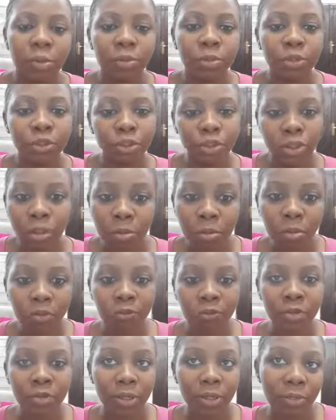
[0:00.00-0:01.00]
Some
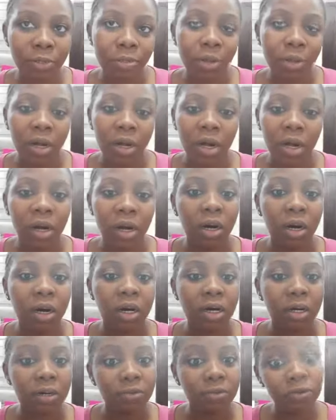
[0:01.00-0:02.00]
of them
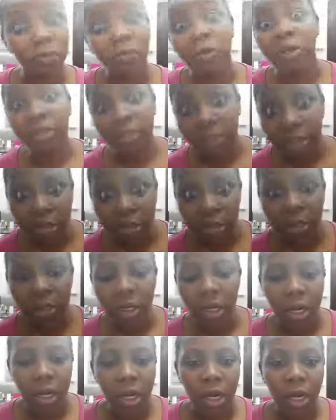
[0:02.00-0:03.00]
are
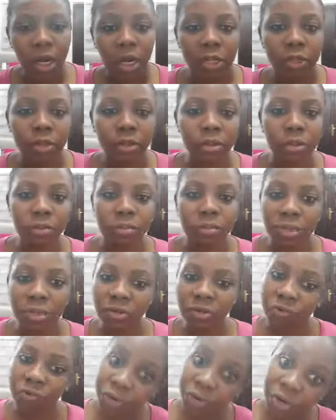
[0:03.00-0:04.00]
flirty, and
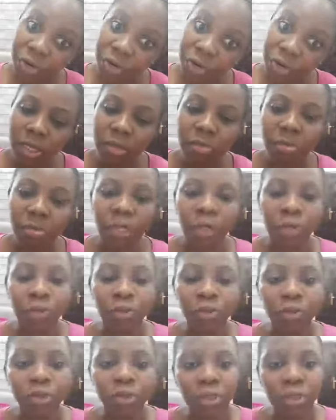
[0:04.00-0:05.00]
being friendly might
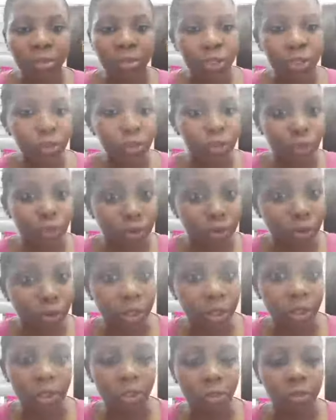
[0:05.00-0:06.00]
also seem as you're
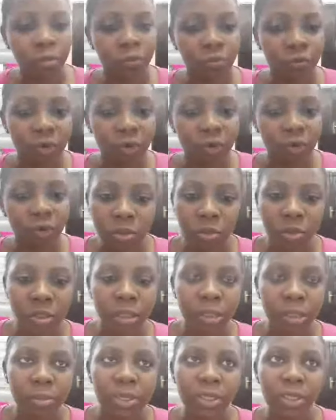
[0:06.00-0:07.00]
trying to be flirty
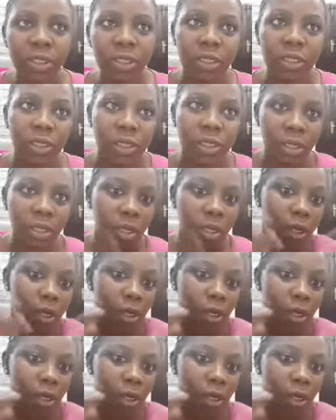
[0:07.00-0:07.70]
with them, and then they,